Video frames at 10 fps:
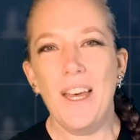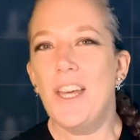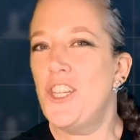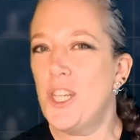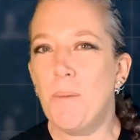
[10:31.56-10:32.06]

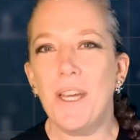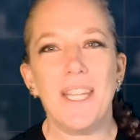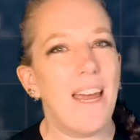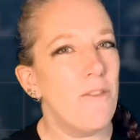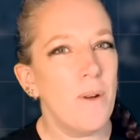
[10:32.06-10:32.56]
Just because
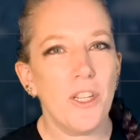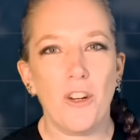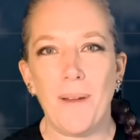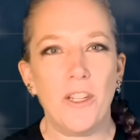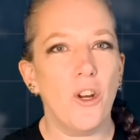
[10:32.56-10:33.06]
everyone's
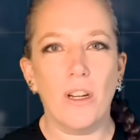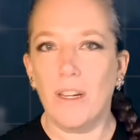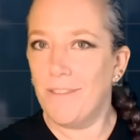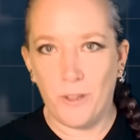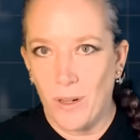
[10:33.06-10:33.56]
talking about
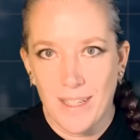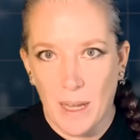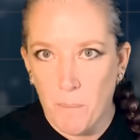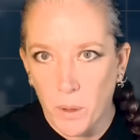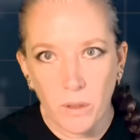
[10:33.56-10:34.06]
Docker, for
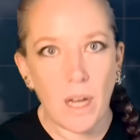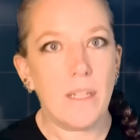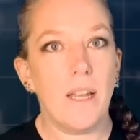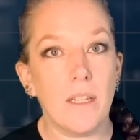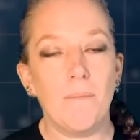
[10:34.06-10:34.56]
example,
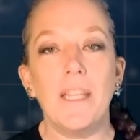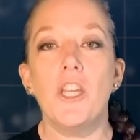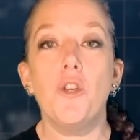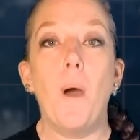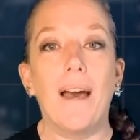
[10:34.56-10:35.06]
doesn't mean that
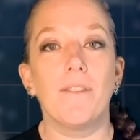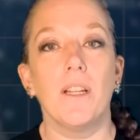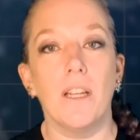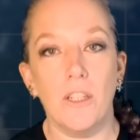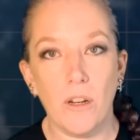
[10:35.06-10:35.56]
you have to
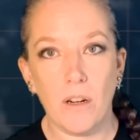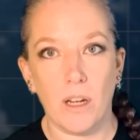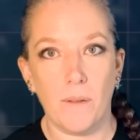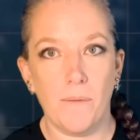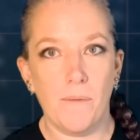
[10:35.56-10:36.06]
learn Docker.
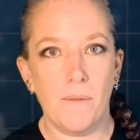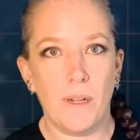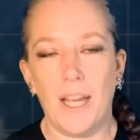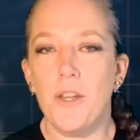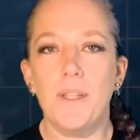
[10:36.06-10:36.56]

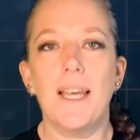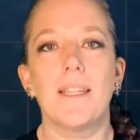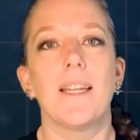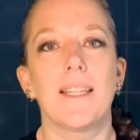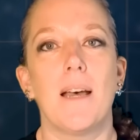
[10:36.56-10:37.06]
I use that as
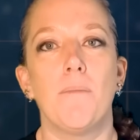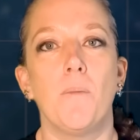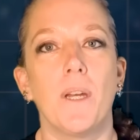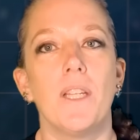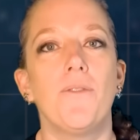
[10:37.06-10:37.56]
an example
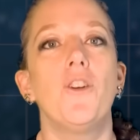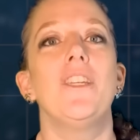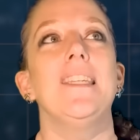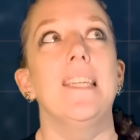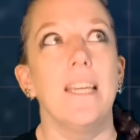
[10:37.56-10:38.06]
because for
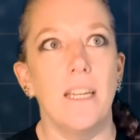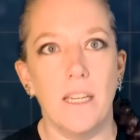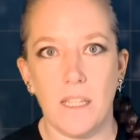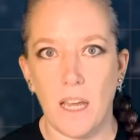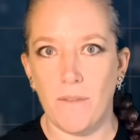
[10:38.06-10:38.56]

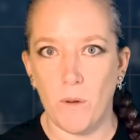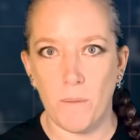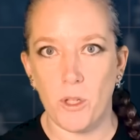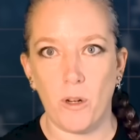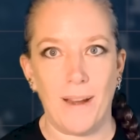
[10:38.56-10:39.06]
years everyone
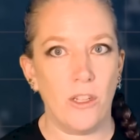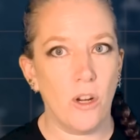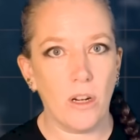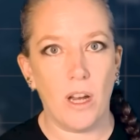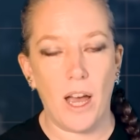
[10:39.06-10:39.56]
was talking about
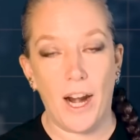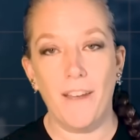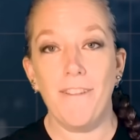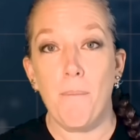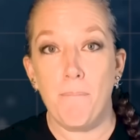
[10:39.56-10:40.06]
Docker and I
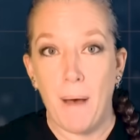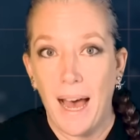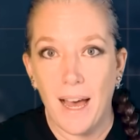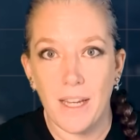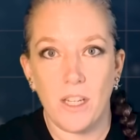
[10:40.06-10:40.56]
felt
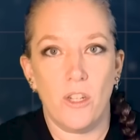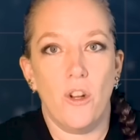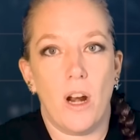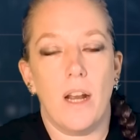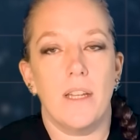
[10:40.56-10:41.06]
bad
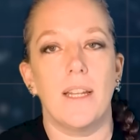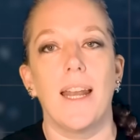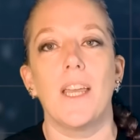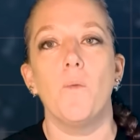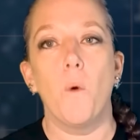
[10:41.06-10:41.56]
not
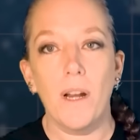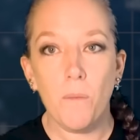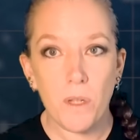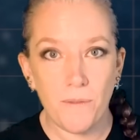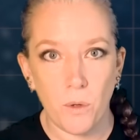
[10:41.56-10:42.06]
understanding what it
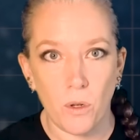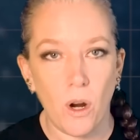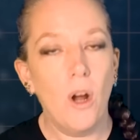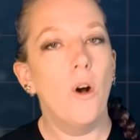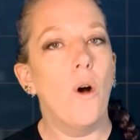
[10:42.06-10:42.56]
was for
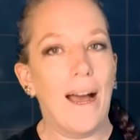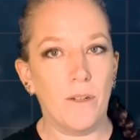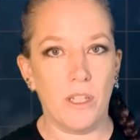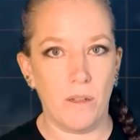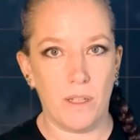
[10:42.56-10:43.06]
or how
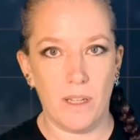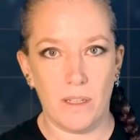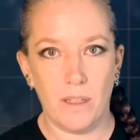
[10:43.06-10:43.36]
to use it.